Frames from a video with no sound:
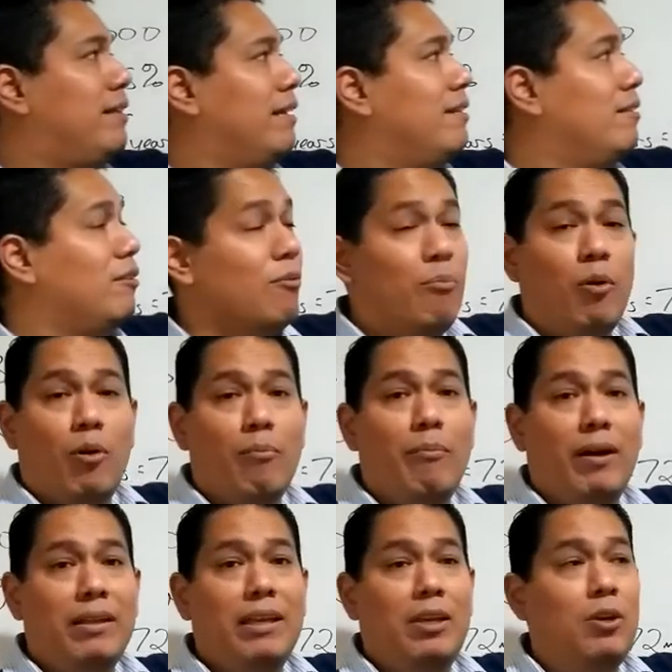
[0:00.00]
the, the more
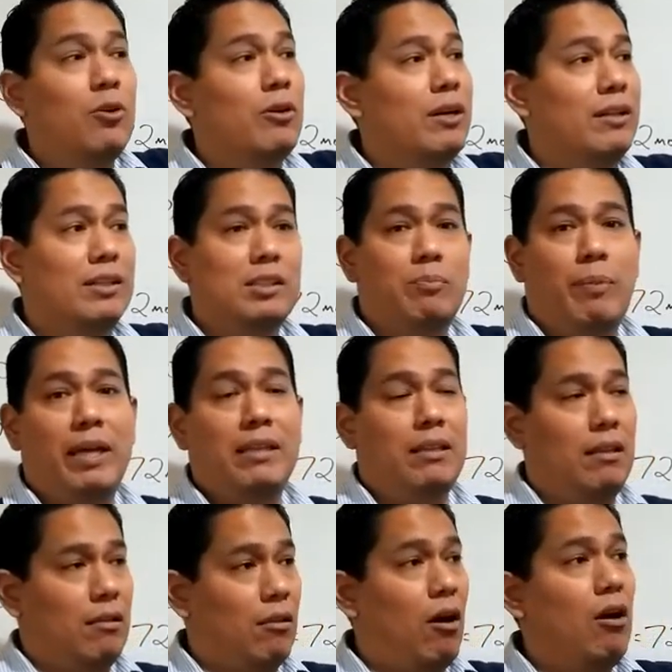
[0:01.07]
money you're going to spend in
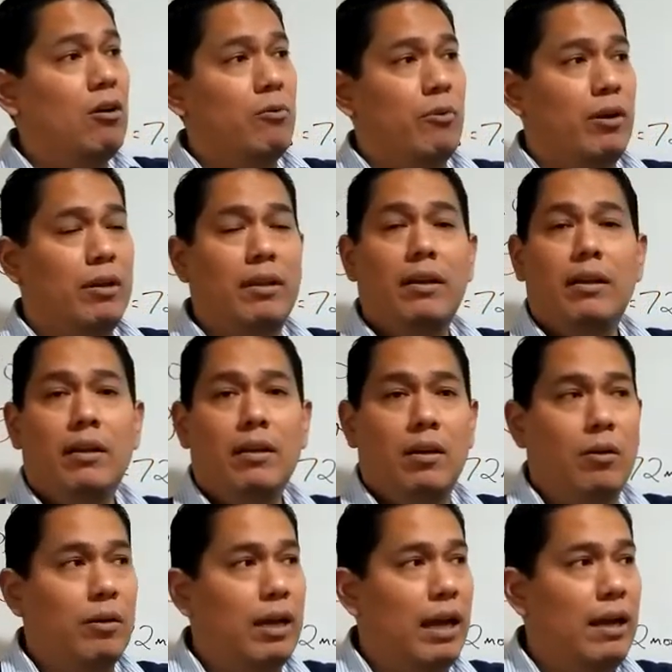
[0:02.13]
the long run.
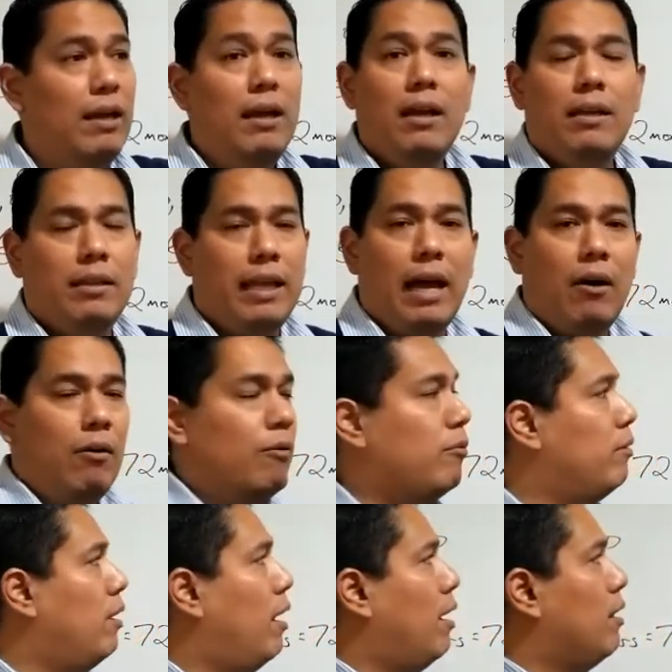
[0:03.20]
Okay, now
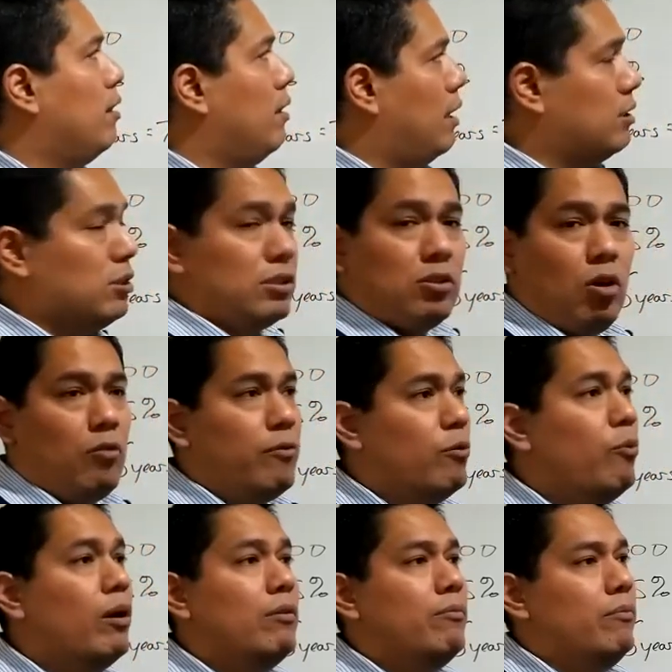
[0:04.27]
uh, let's just go over
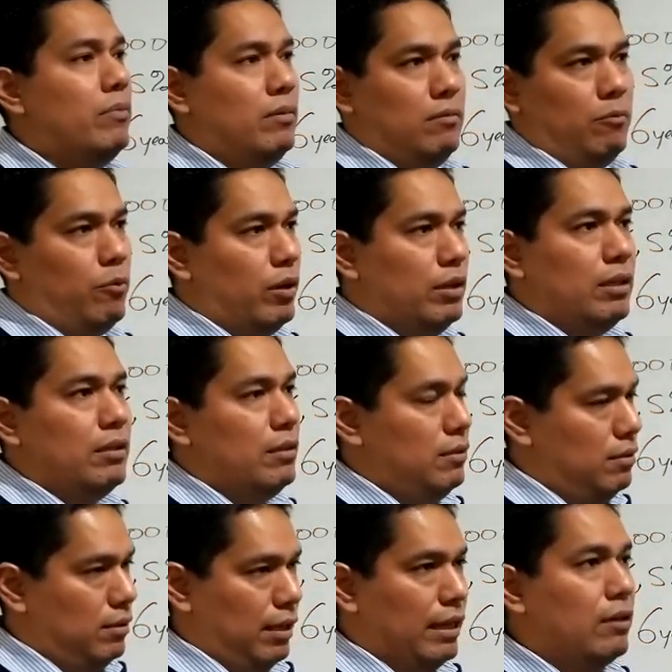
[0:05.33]
one one
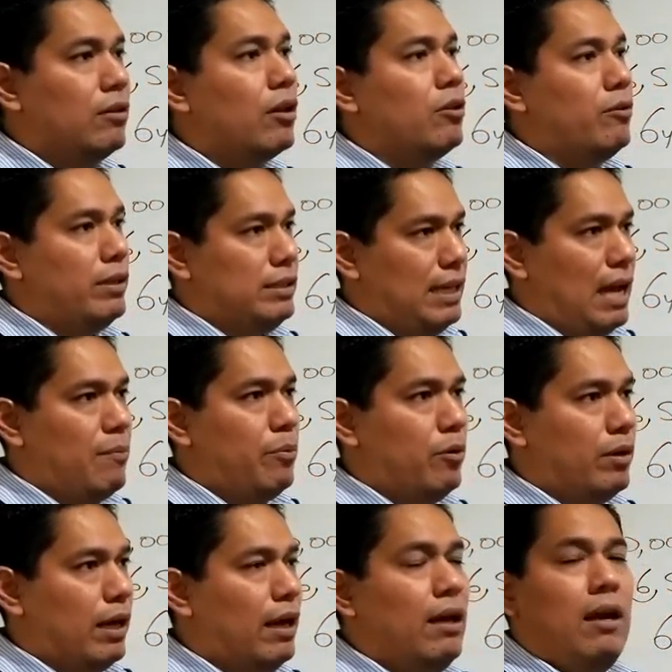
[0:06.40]
like another example.
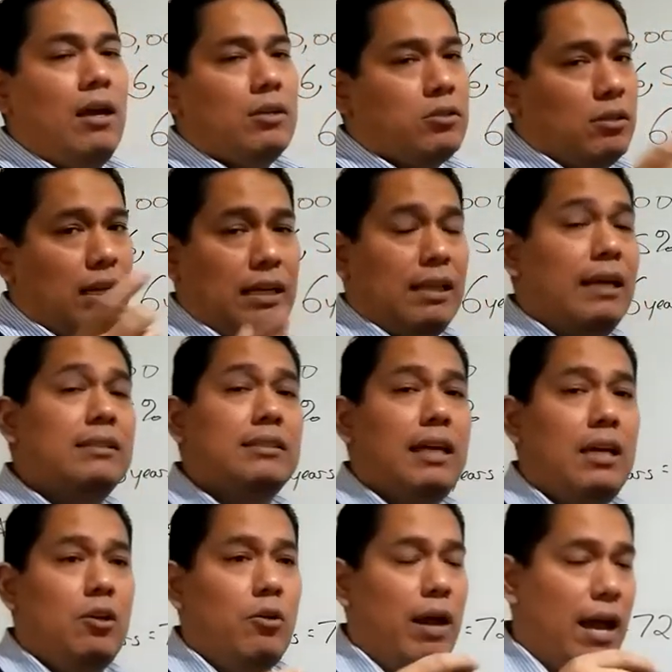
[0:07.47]
Okay, so like let's say
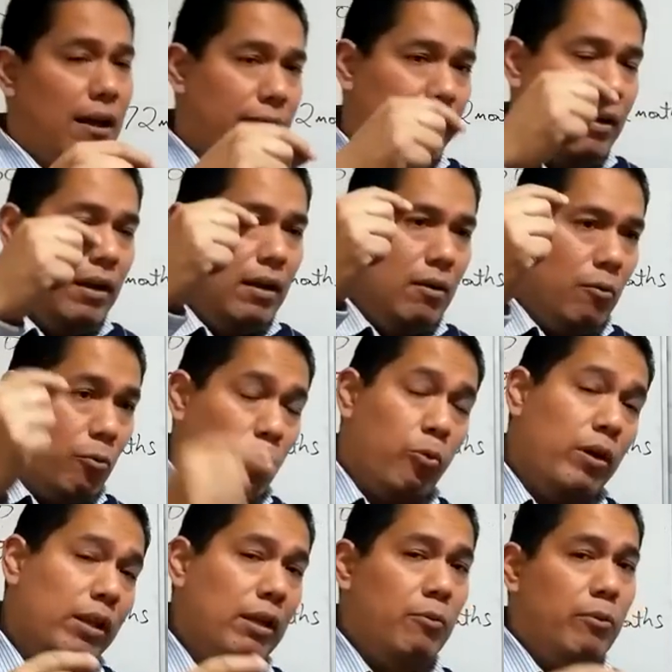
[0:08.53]
you have
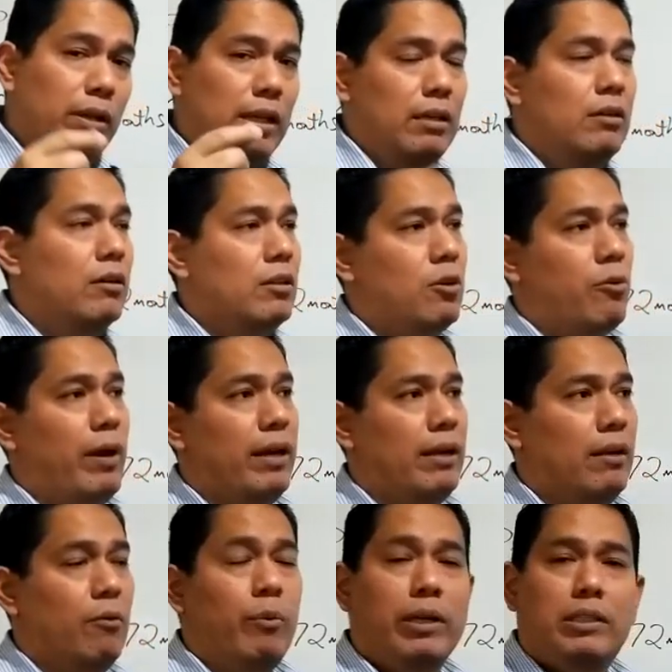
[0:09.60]
really really good credit,
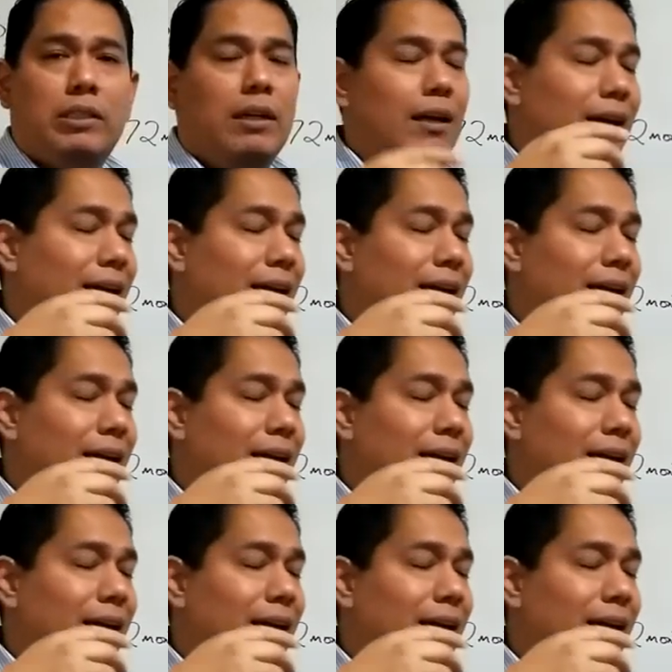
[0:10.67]
which